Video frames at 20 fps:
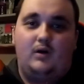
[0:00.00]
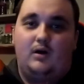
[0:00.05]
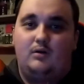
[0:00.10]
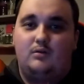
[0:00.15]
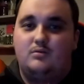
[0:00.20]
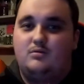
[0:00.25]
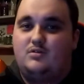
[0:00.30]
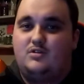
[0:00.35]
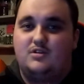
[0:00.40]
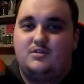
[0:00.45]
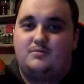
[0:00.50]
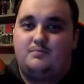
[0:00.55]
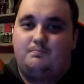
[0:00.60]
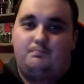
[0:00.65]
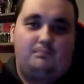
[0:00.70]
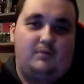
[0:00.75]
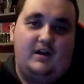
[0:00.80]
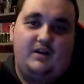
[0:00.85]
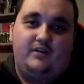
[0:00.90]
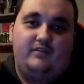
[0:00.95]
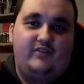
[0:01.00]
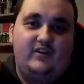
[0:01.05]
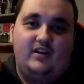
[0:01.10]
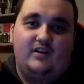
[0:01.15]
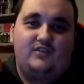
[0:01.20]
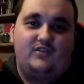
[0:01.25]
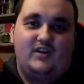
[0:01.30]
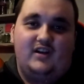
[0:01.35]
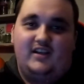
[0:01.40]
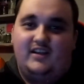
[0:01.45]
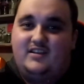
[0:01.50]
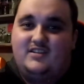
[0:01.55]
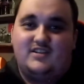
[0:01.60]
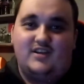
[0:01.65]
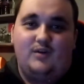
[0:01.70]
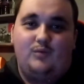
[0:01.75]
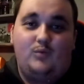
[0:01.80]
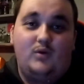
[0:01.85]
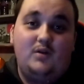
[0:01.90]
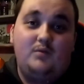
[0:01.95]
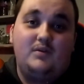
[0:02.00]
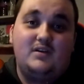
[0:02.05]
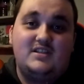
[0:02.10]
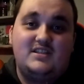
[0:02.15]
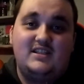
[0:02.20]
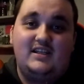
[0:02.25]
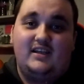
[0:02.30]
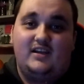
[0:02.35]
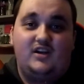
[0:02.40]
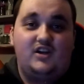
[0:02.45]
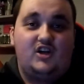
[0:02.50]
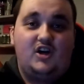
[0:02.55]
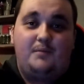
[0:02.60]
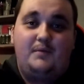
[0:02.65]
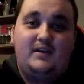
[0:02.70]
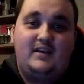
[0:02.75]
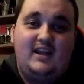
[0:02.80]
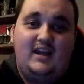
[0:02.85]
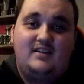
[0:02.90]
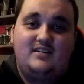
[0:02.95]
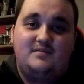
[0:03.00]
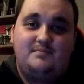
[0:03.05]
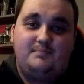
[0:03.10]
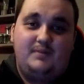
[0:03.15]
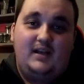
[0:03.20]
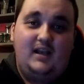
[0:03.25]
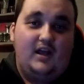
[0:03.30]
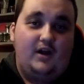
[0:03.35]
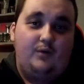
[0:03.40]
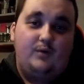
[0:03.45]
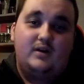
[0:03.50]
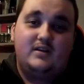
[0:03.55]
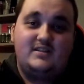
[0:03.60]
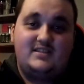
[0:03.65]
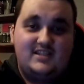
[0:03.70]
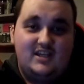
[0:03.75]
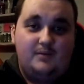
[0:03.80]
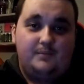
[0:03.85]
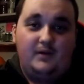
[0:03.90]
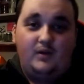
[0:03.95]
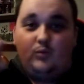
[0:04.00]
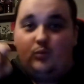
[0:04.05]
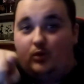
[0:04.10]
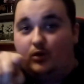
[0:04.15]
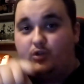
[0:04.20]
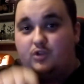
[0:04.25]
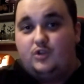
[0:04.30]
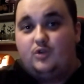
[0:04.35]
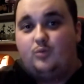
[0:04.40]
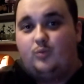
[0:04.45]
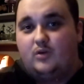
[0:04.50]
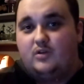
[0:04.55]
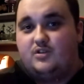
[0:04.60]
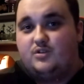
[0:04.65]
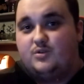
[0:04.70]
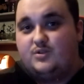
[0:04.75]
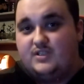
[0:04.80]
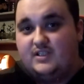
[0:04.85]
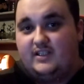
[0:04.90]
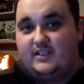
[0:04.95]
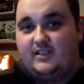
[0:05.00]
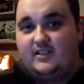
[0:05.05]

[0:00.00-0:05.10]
well just brand new videos really, so what do you want to see? Comment down below and tell me what you want to see.